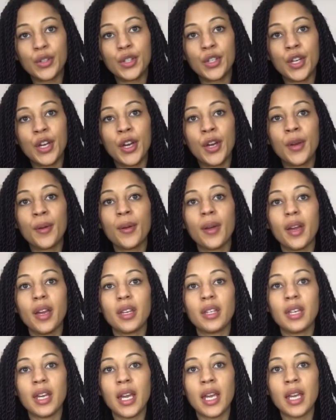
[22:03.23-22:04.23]
to do.
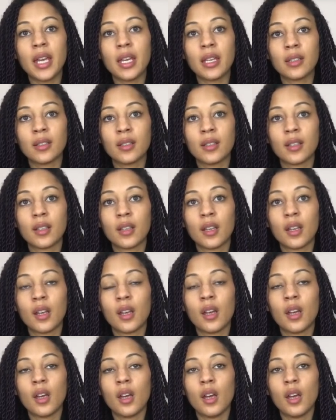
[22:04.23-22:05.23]
Again,
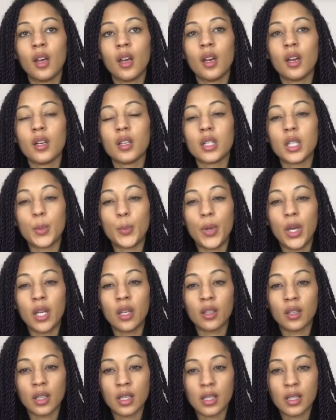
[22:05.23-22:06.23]
the
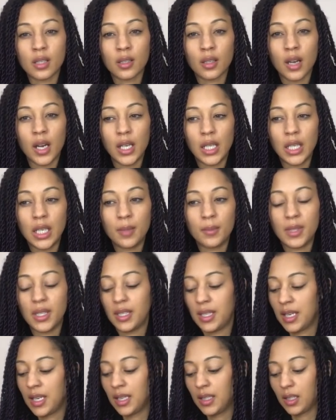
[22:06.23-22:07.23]
pink is slightly
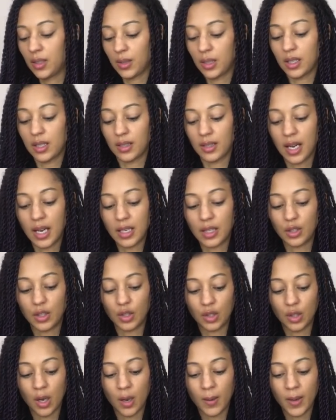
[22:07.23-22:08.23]
limited, so I decided to
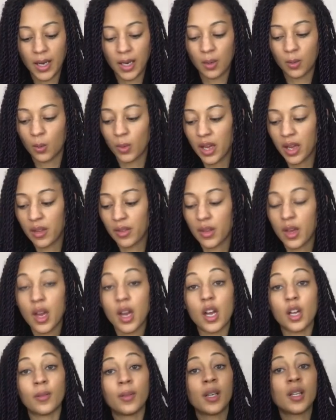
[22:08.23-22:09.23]
go in with,
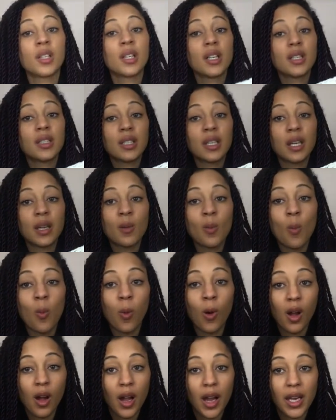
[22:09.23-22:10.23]
originally I did it in
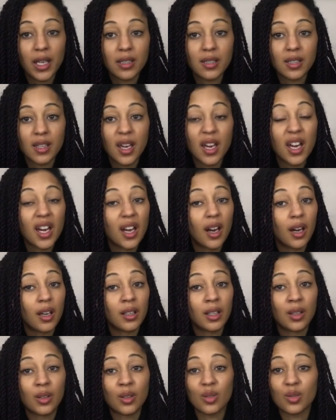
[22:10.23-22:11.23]
white,
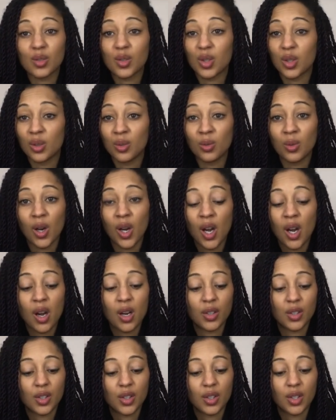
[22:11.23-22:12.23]
and it looked too
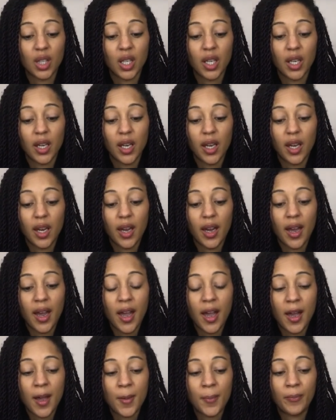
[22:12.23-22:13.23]
harsh.
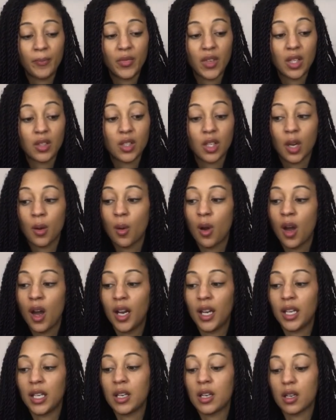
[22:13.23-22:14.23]
Um, and so
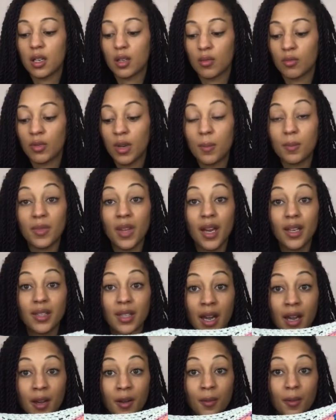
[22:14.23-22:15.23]
I ripped that
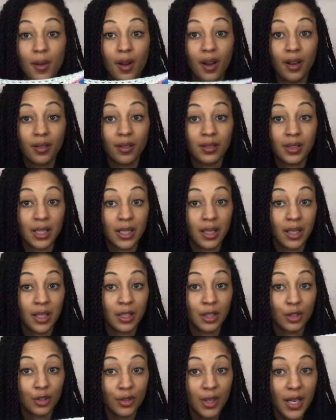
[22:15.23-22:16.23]
out and did it
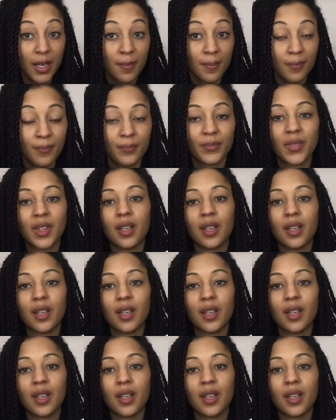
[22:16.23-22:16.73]
in cream.